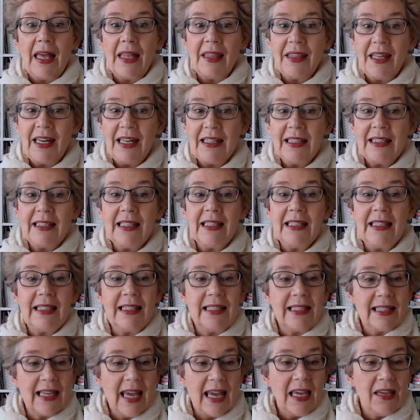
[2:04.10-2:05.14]
that's a
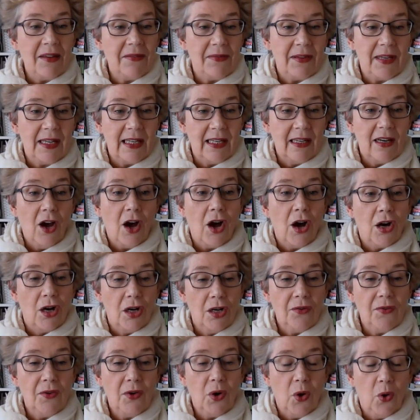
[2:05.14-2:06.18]
saving
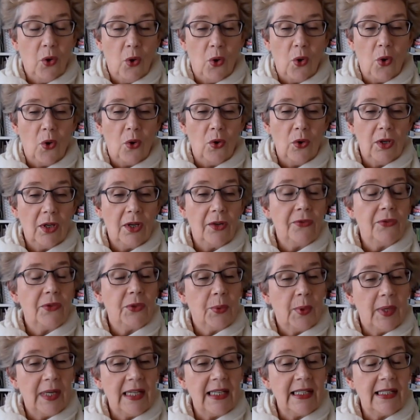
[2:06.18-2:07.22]
overall of
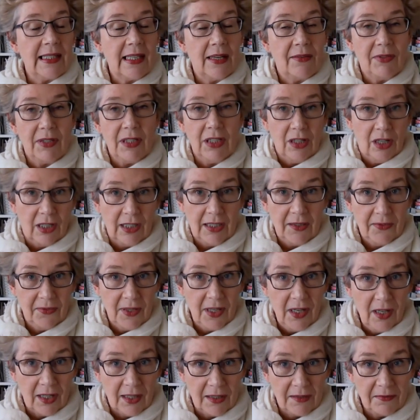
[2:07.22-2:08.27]

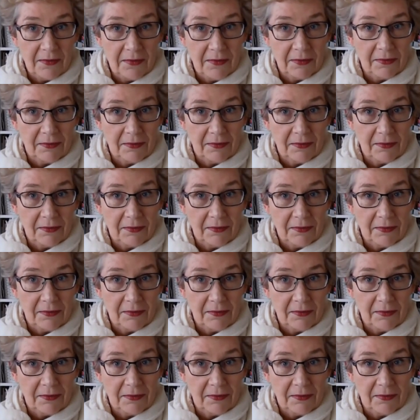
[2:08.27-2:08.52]
$27.95.